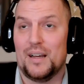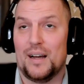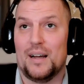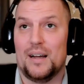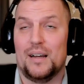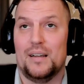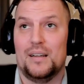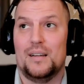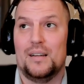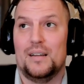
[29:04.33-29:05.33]
uh,
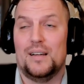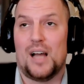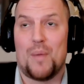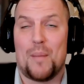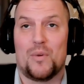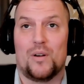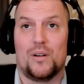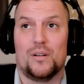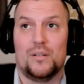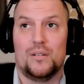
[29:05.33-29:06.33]
I
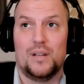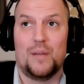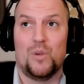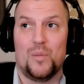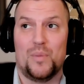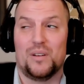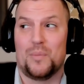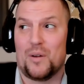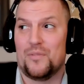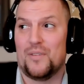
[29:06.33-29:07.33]
remember it would have been
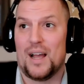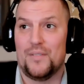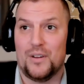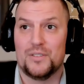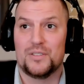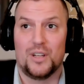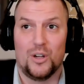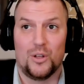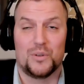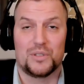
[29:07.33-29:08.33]
about five years ago.
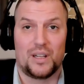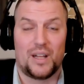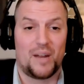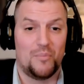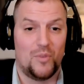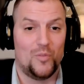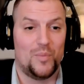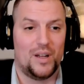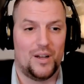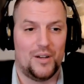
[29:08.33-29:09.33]
There was a lot of
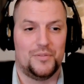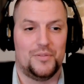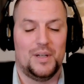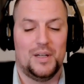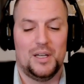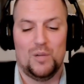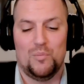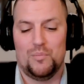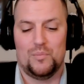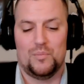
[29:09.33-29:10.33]
movement of
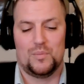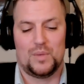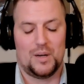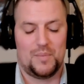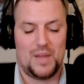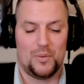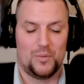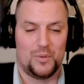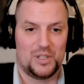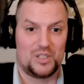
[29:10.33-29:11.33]
uh, people
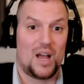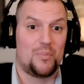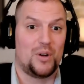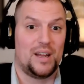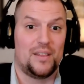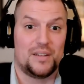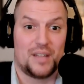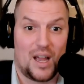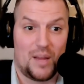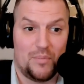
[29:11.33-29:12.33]
were just not putting in the
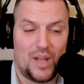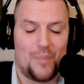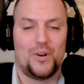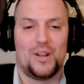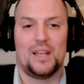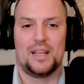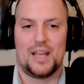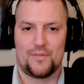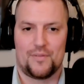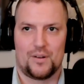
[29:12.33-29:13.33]
time, not putting yeah. in the
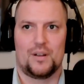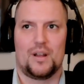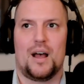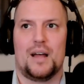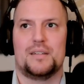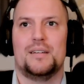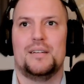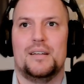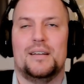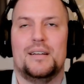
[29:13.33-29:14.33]
effort, not, yeah.
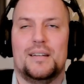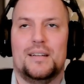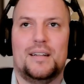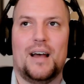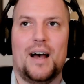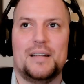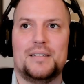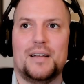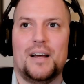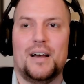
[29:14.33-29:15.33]

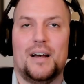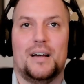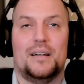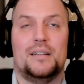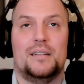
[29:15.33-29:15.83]
not, uh,